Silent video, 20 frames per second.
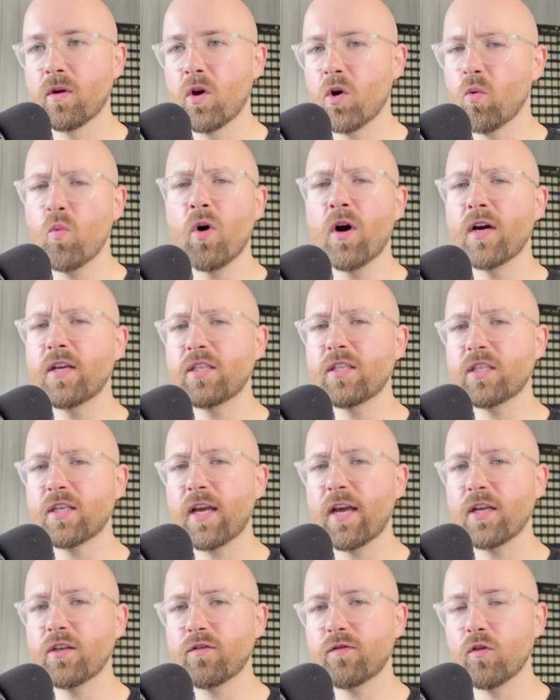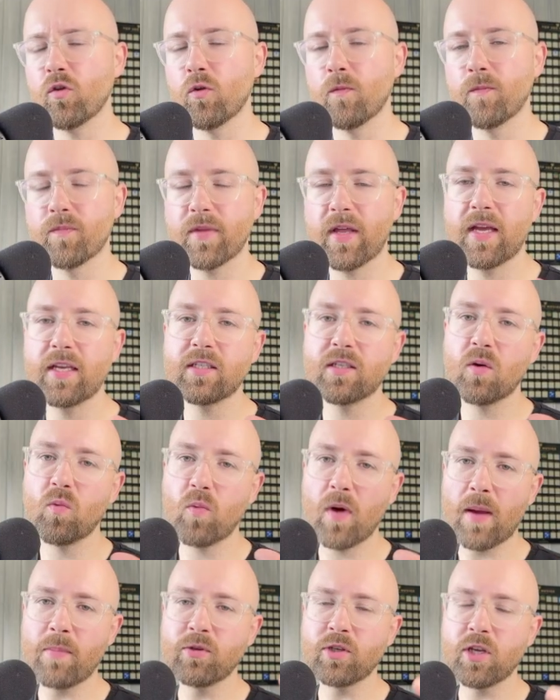What is Sketchflow? It's a
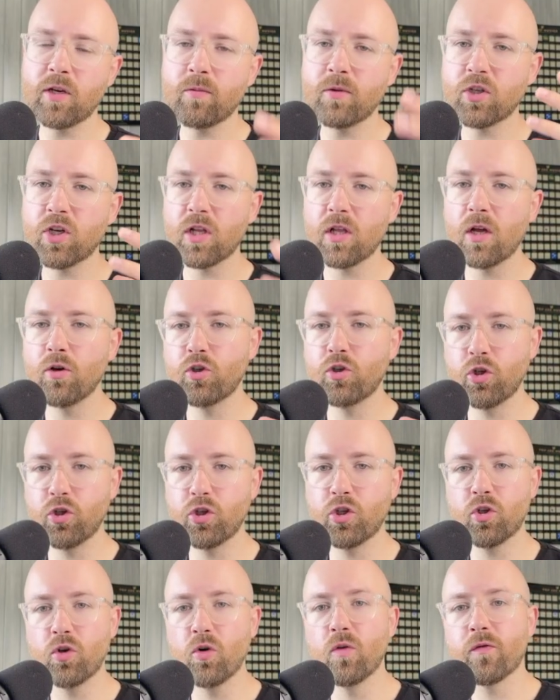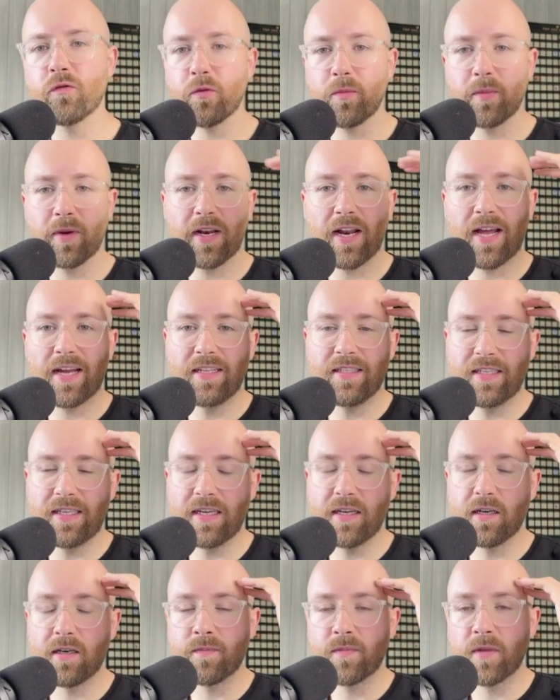website which allows you to go from an
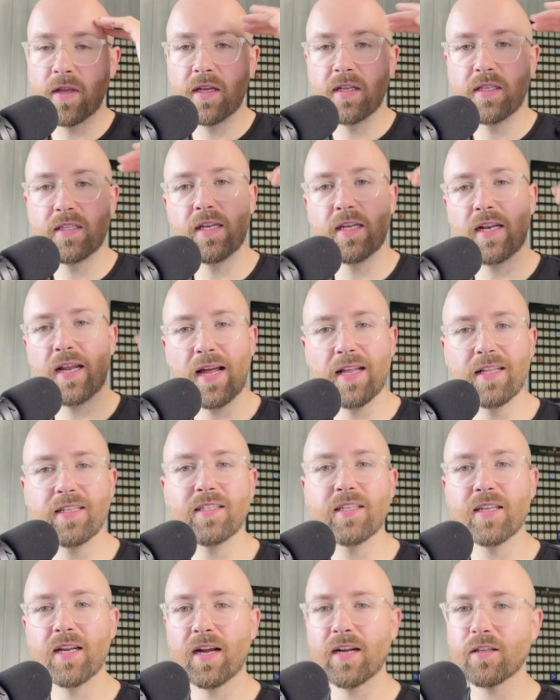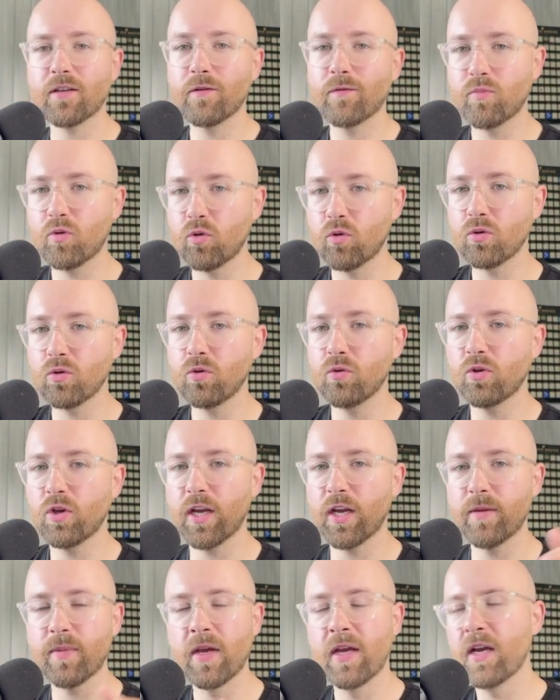idea to an interactive
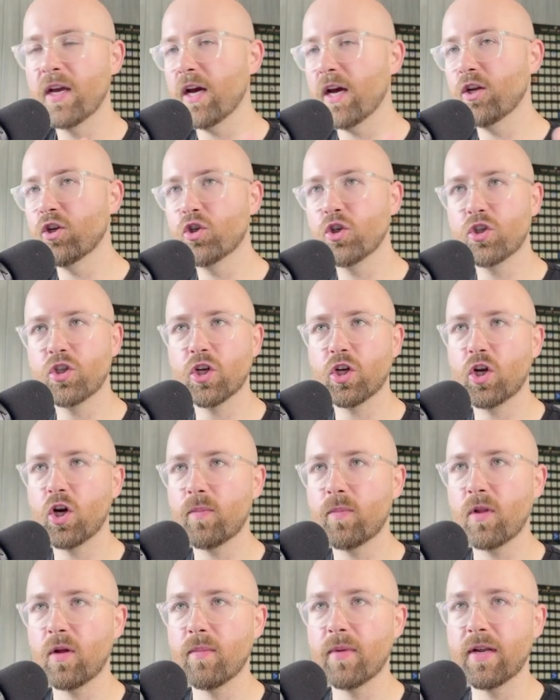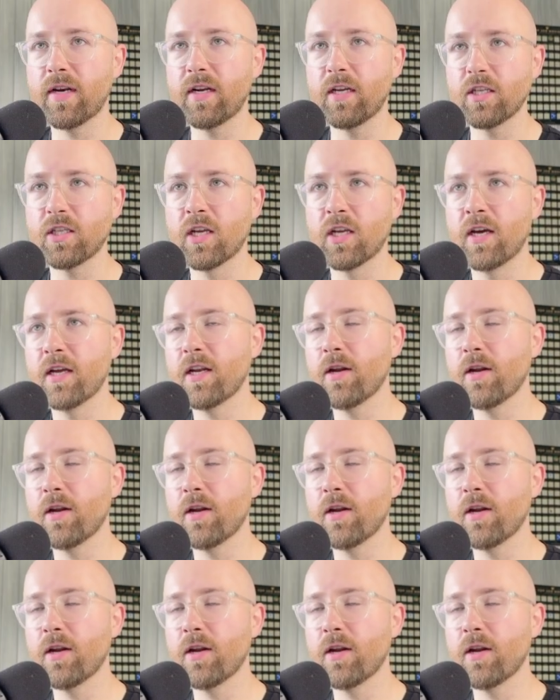prototype in just a couple of minutes.